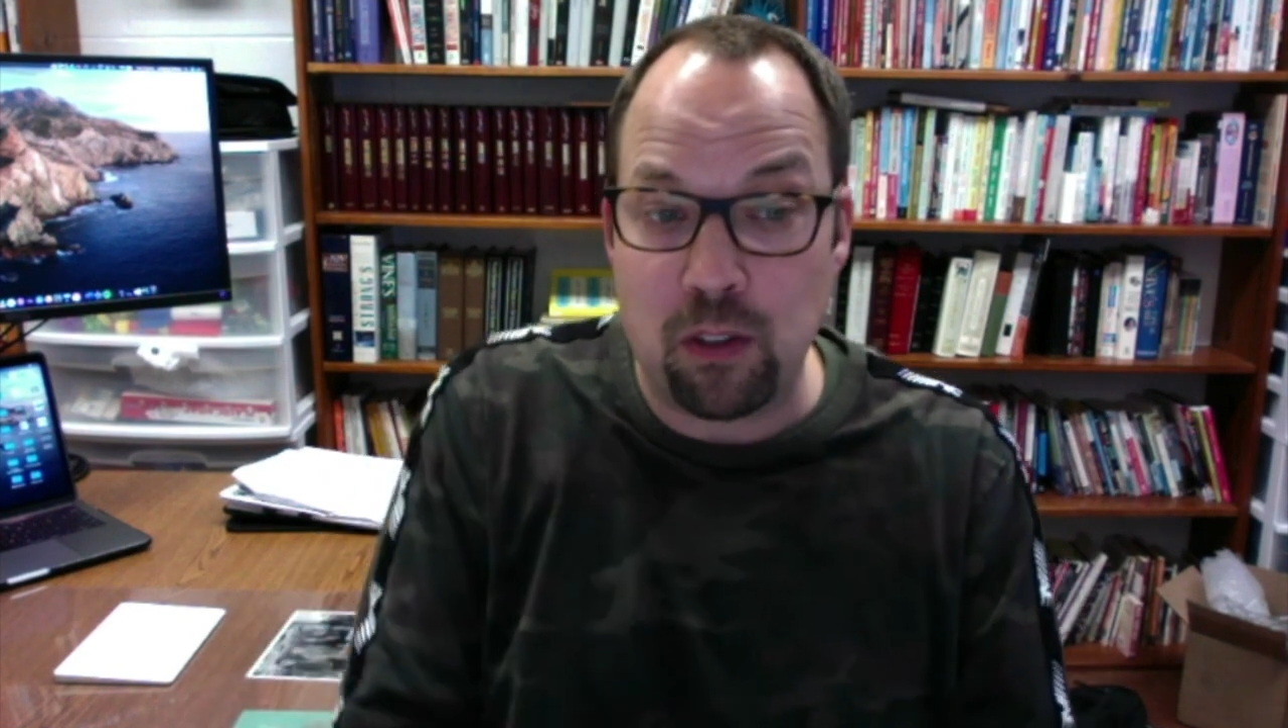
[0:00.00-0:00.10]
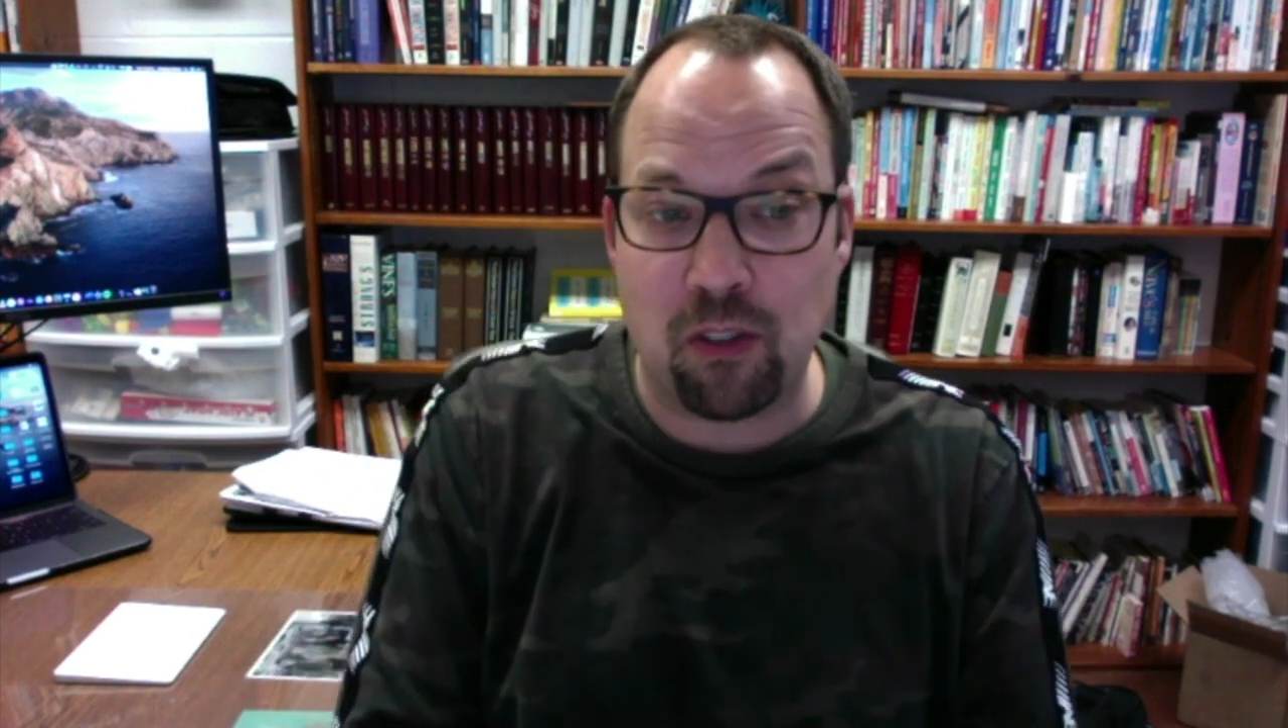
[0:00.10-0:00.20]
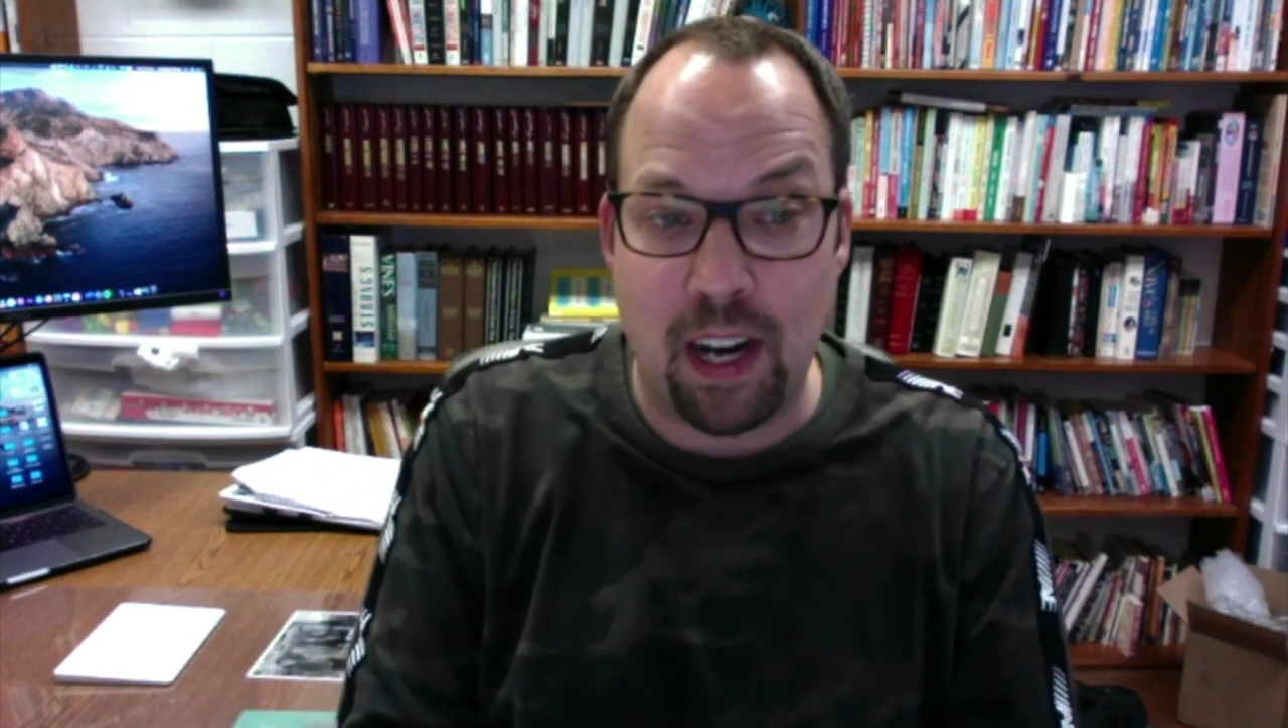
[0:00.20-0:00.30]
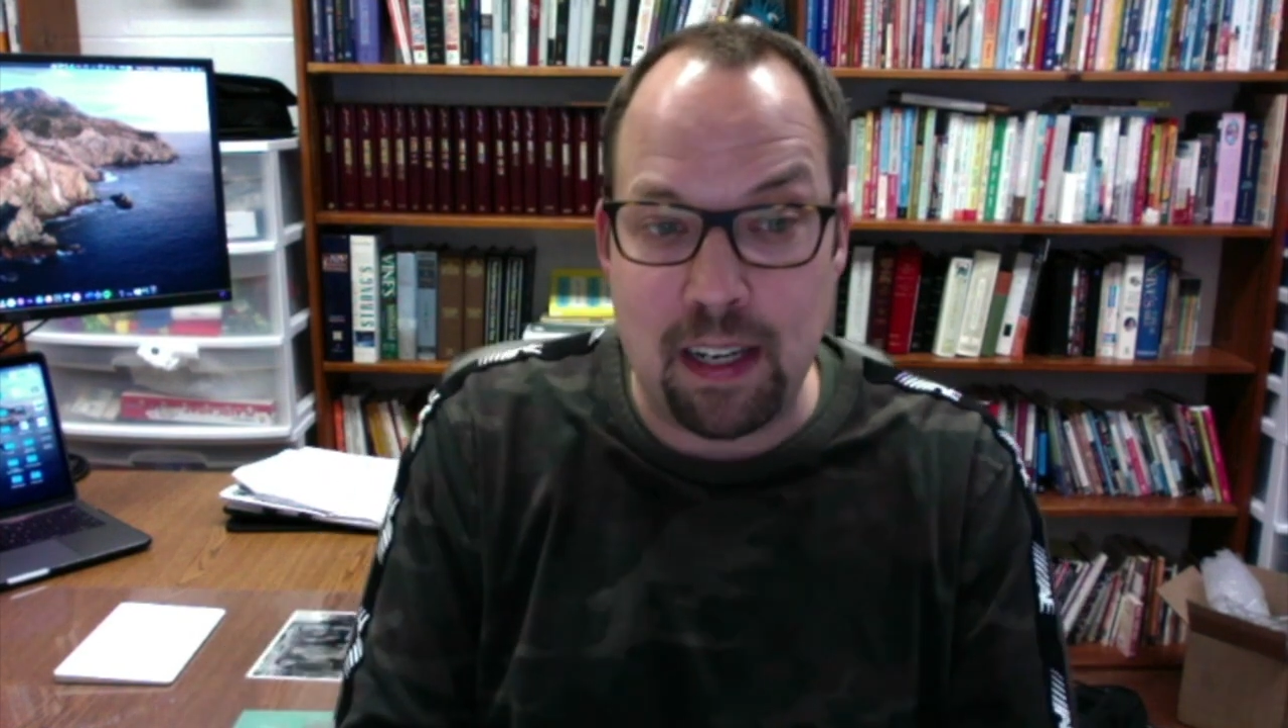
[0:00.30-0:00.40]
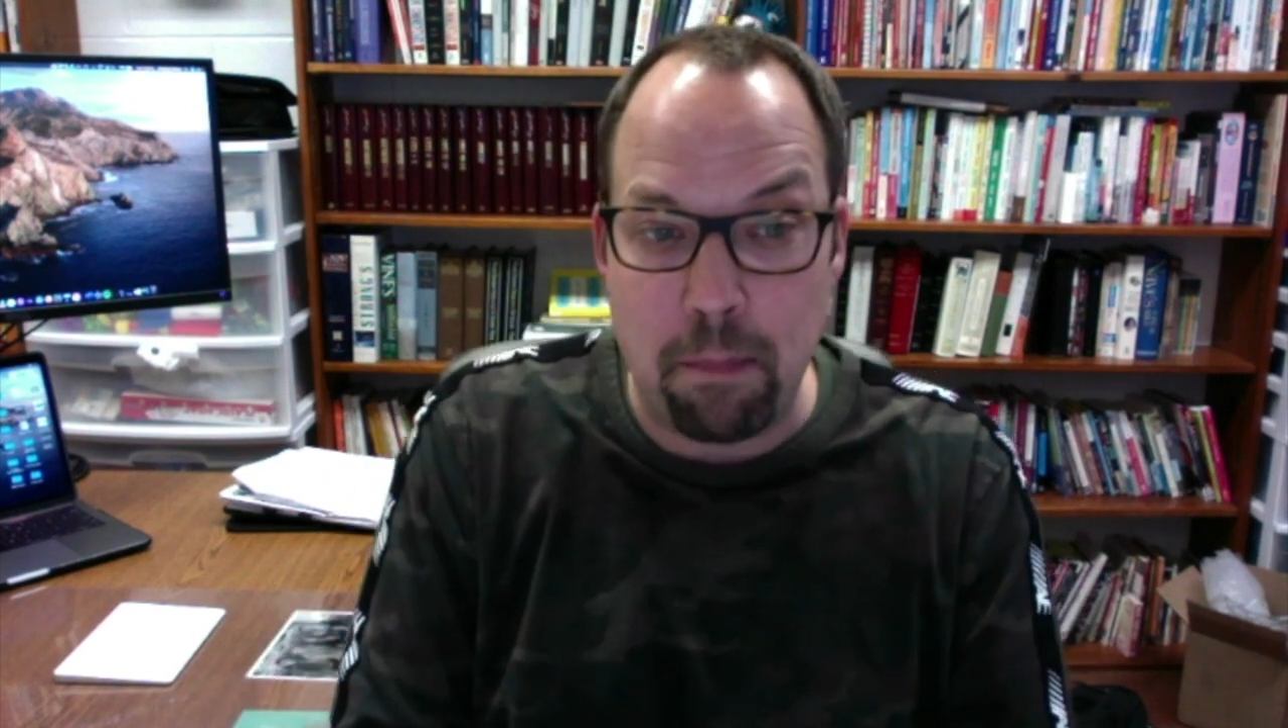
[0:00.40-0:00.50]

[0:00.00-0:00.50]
is trying to